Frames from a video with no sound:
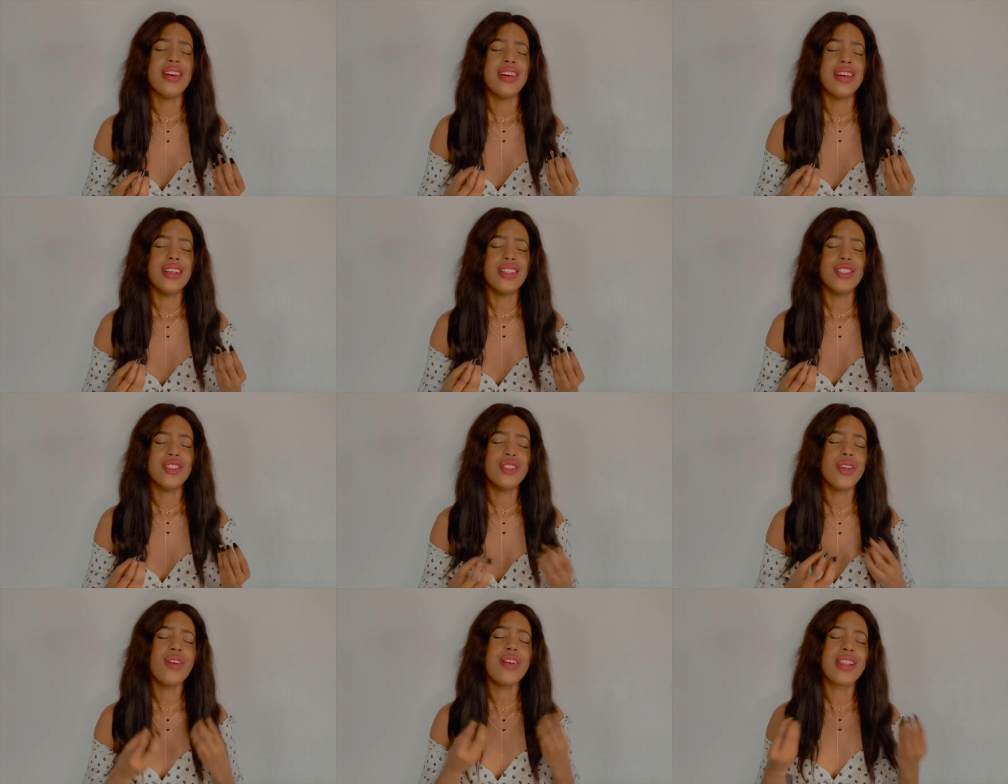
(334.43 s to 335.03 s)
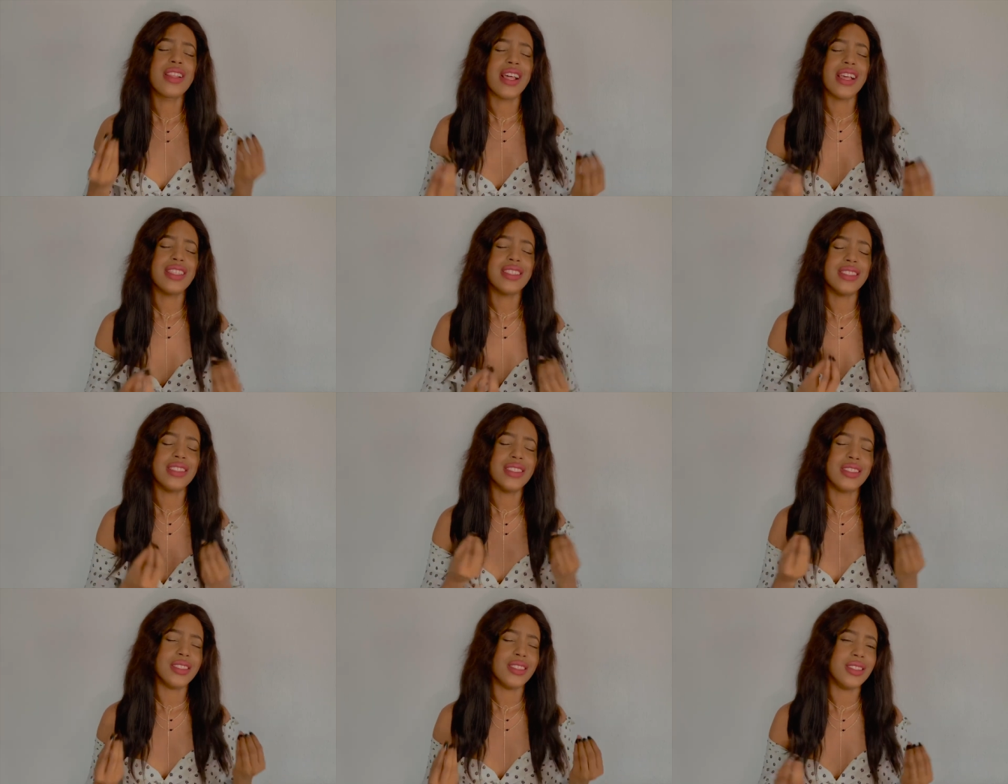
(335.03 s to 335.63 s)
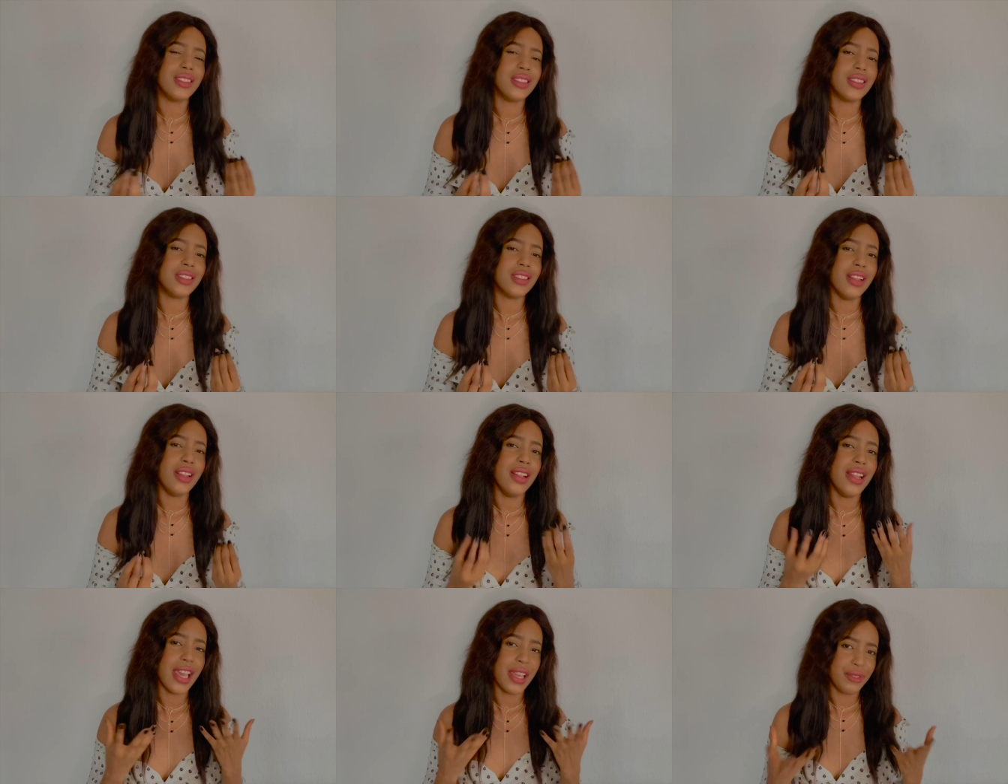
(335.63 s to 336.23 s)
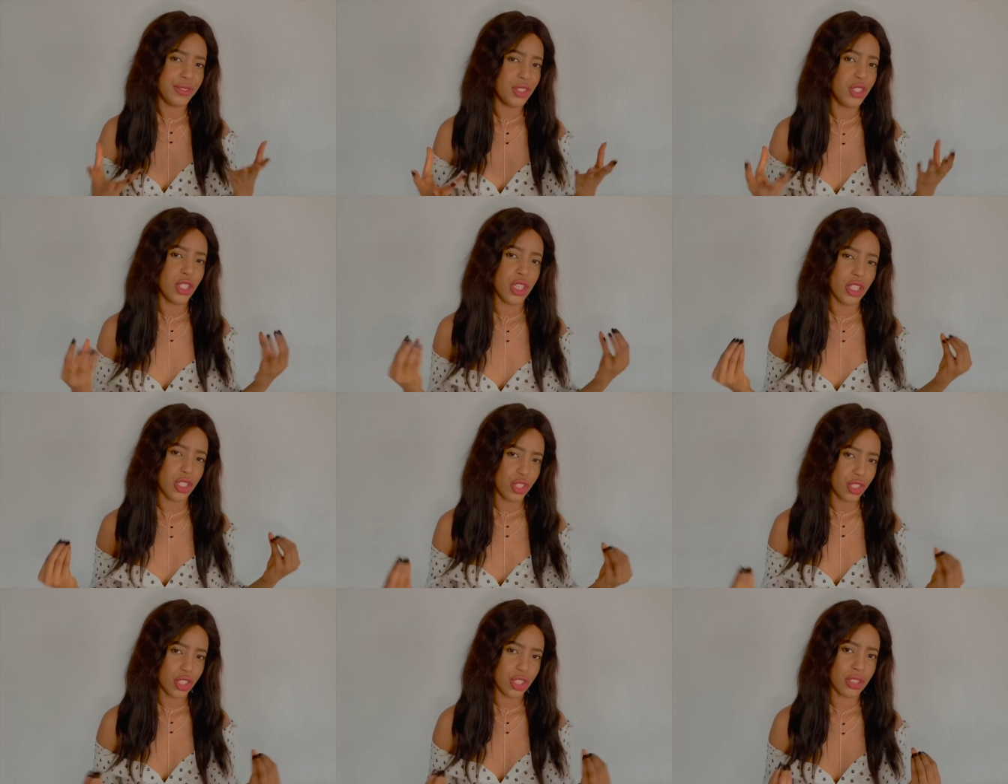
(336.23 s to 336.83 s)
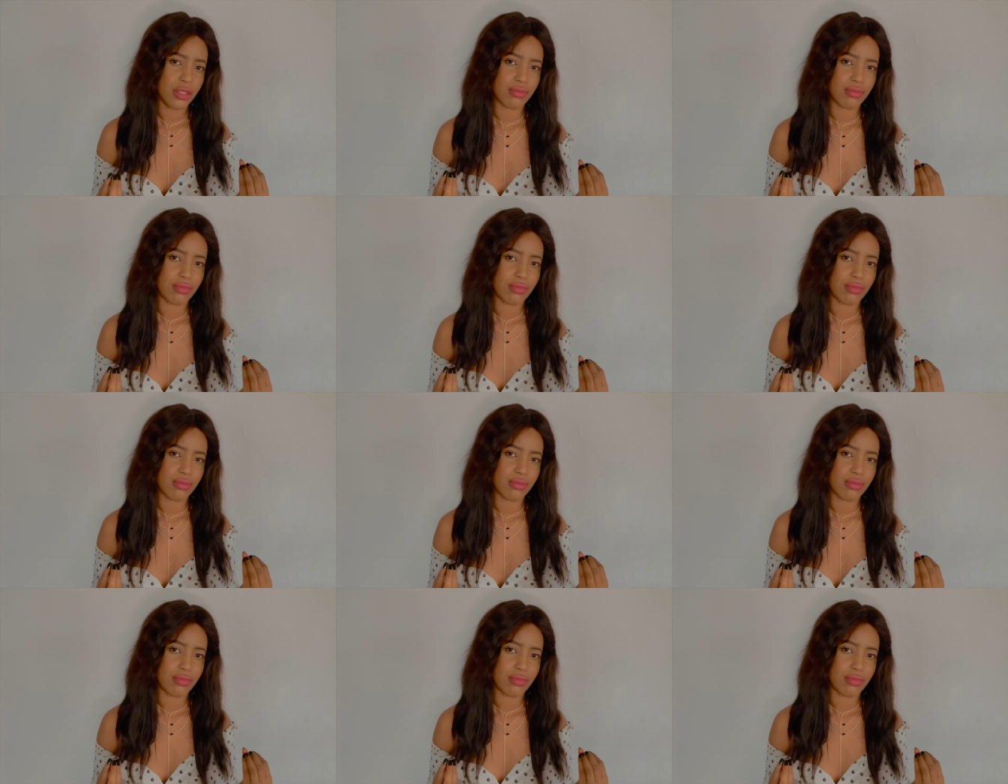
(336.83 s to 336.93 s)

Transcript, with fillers: sunglasses is life changing